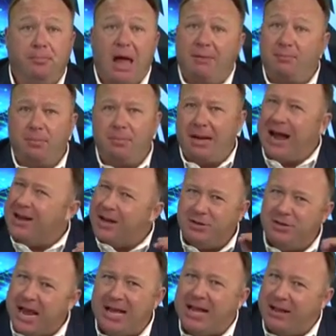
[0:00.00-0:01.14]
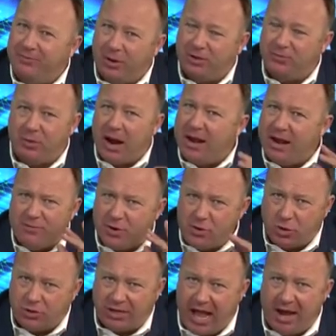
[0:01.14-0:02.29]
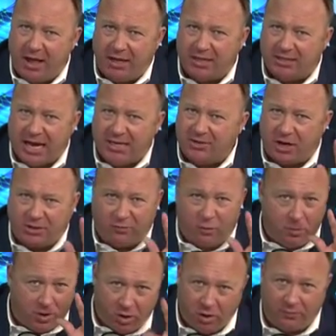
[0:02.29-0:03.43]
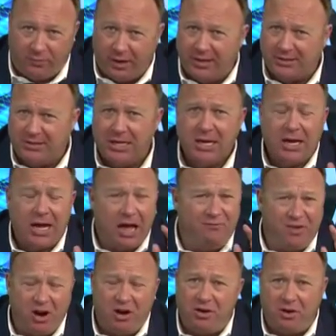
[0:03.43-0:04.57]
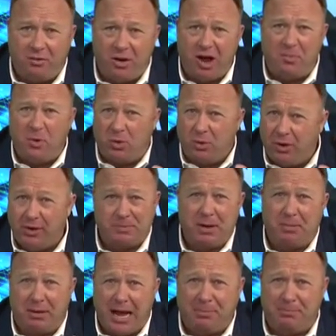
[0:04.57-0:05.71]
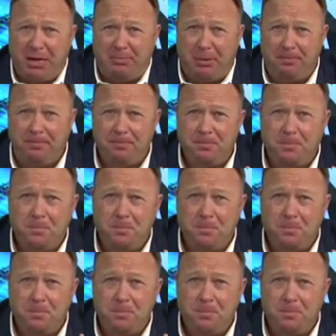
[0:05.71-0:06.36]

I mean, I did digging, folks. I never endorsed a candidate like this. I talked to former girlfriends. I ferreted around what he really thinks about black people.